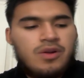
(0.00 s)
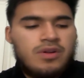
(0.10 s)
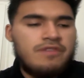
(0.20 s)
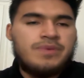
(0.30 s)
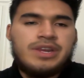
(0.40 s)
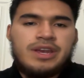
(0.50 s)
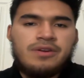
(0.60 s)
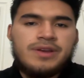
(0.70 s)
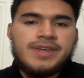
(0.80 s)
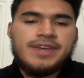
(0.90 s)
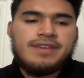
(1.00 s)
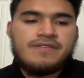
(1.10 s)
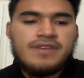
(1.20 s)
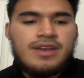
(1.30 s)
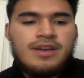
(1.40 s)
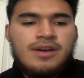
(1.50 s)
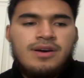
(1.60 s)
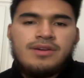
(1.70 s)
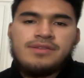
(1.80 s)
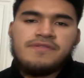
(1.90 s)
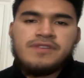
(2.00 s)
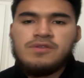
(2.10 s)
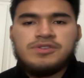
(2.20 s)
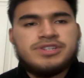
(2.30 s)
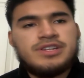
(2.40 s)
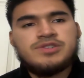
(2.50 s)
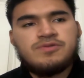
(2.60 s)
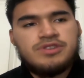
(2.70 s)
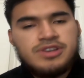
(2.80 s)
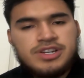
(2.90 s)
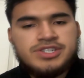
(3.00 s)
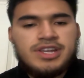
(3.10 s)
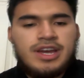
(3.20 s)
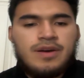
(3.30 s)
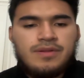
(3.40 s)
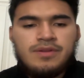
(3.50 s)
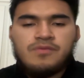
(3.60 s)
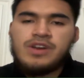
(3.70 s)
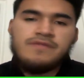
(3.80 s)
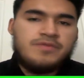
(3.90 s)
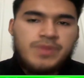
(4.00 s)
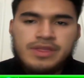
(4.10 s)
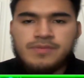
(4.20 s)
All I've been hearing is the Steelers didn't score a touchdown. The, the Ravens beat